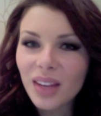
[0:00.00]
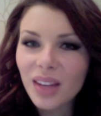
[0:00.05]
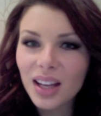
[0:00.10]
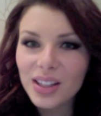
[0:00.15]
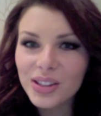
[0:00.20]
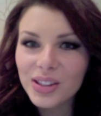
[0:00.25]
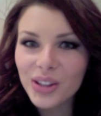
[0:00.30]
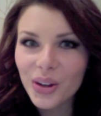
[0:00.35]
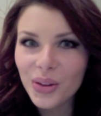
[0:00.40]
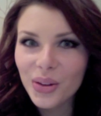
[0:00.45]

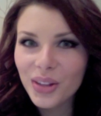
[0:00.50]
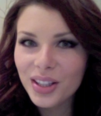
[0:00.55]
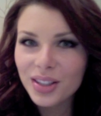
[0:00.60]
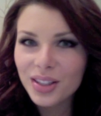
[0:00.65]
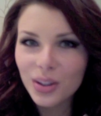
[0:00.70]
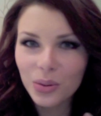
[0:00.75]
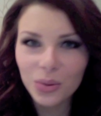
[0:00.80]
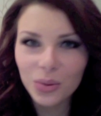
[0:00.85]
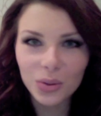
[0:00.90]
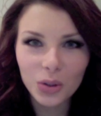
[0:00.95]
So these
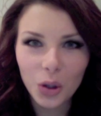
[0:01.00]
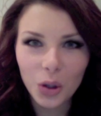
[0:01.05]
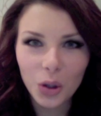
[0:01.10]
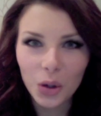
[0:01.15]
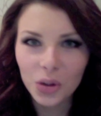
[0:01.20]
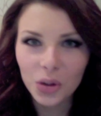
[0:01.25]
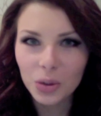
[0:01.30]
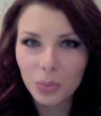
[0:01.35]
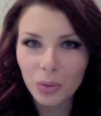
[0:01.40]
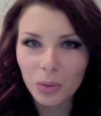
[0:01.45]
are all
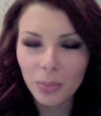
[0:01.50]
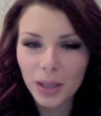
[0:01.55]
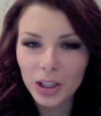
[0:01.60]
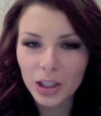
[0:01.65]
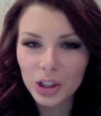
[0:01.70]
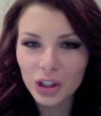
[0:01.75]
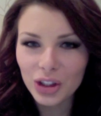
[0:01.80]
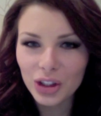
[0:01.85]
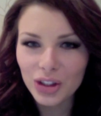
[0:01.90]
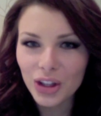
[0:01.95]
honourable
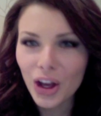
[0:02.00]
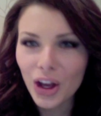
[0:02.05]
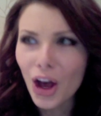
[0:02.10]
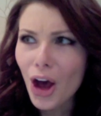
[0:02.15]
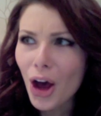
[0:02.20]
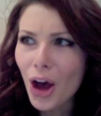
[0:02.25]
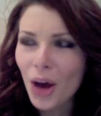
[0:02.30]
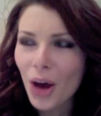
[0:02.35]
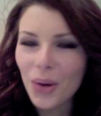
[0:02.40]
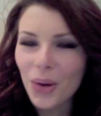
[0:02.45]
mentions.
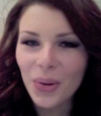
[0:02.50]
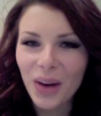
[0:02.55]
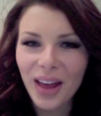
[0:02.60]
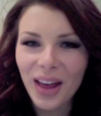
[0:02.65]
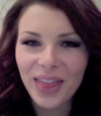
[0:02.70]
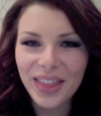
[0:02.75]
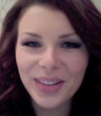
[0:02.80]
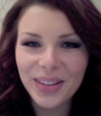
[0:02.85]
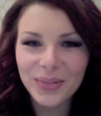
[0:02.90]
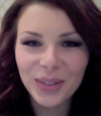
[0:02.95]
Oh,
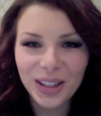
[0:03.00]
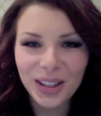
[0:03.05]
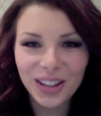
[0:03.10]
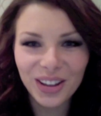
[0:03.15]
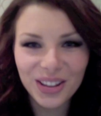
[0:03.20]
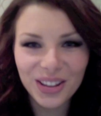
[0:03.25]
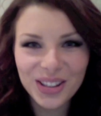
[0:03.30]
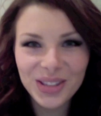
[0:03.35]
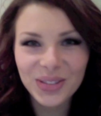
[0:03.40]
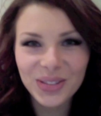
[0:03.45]
and then my
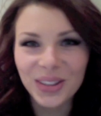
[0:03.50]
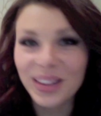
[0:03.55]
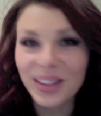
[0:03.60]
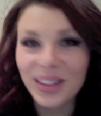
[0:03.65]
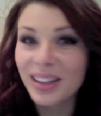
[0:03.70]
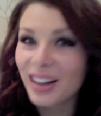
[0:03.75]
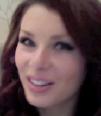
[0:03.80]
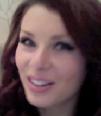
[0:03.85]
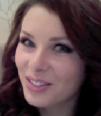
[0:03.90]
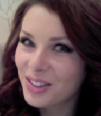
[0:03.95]
last one
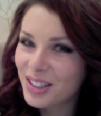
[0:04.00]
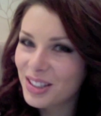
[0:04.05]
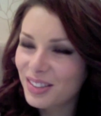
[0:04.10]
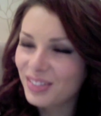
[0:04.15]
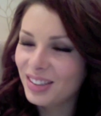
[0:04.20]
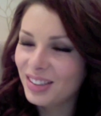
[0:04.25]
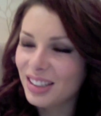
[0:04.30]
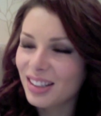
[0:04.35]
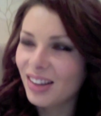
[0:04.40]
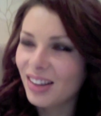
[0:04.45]
that I also
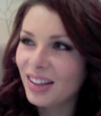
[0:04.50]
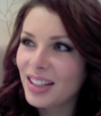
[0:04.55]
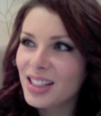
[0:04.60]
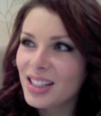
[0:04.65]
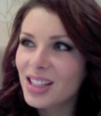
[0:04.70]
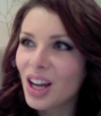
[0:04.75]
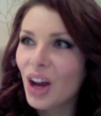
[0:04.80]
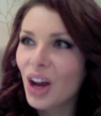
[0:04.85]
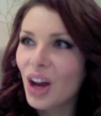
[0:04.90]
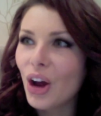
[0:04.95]
really
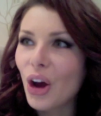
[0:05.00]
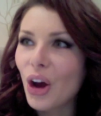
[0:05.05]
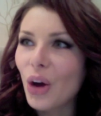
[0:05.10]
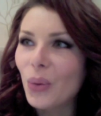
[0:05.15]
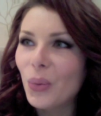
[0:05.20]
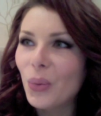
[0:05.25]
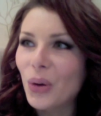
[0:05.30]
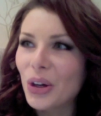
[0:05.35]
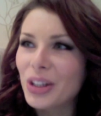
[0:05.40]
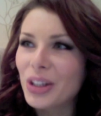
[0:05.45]
liked
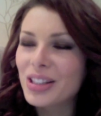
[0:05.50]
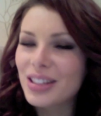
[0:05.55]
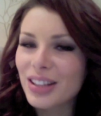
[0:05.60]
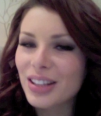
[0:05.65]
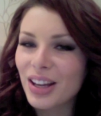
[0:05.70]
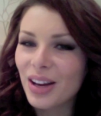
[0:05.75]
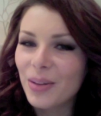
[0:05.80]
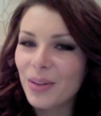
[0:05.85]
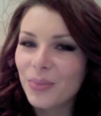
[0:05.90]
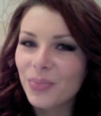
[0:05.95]
was
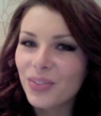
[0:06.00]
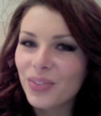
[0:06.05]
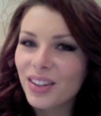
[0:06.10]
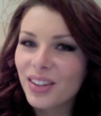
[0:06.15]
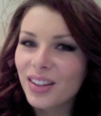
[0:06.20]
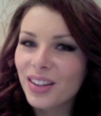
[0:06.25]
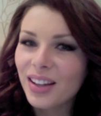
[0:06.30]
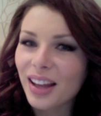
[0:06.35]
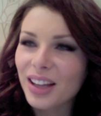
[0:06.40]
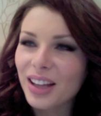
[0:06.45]

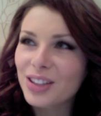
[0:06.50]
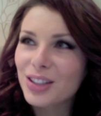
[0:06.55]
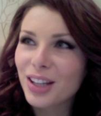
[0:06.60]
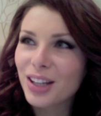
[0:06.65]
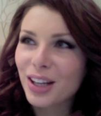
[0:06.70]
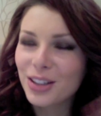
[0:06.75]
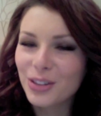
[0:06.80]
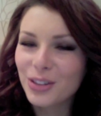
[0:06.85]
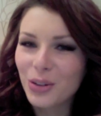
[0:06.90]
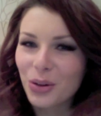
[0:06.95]
she
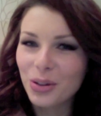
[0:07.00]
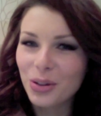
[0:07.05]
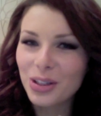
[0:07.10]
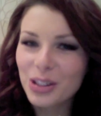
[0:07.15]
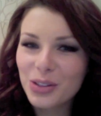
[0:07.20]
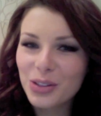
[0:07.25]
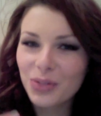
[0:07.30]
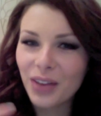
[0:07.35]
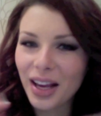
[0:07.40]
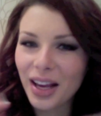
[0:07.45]
had an
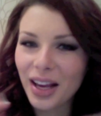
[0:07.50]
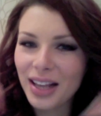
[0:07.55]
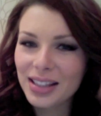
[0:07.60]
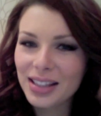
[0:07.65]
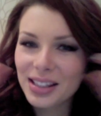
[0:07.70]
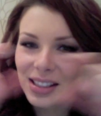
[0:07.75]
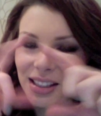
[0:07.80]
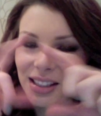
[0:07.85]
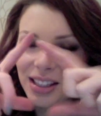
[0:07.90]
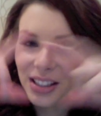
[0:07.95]
orange face
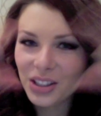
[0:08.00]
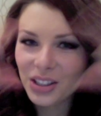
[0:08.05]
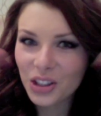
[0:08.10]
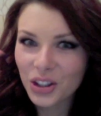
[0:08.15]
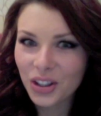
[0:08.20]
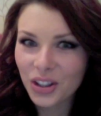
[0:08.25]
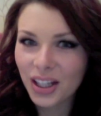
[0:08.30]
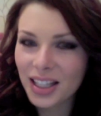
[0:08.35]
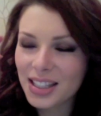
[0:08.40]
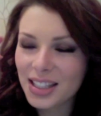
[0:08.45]
and did these
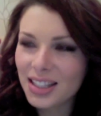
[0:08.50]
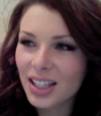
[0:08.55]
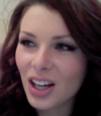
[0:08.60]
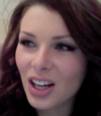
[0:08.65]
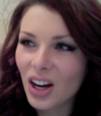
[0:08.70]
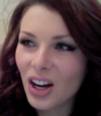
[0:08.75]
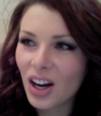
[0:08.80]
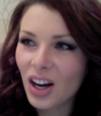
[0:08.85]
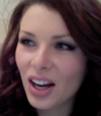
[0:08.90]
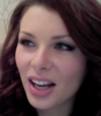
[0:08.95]
crazy
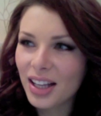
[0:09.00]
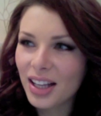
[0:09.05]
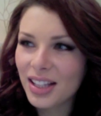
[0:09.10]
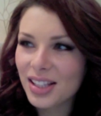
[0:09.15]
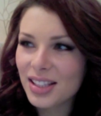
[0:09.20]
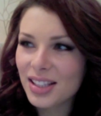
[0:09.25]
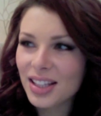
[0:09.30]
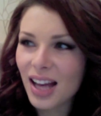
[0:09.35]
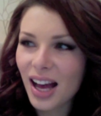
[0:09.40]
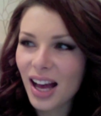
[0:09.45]

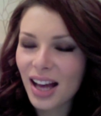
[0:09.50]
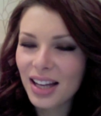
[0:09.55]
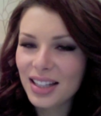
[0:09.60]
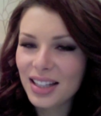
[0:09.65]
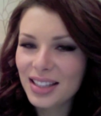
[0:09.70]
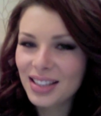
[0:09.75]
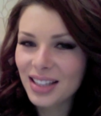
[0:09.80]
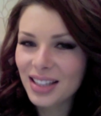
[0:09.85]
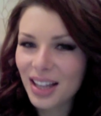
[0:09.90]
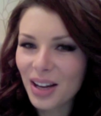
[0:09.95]
eyes,
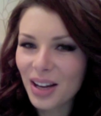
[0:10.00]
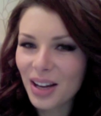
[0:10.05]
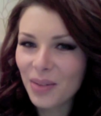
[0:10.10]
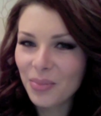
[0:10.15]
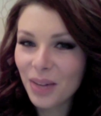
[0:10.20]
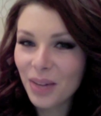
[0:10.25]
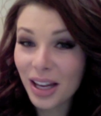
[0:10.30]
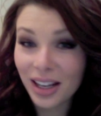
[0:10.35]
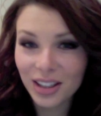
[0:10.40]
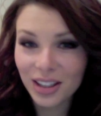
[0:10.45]
and had
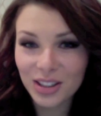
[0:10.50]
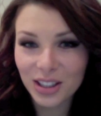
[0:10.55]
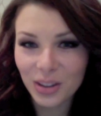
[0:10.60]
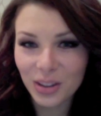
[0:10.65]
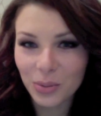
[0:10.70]
actually a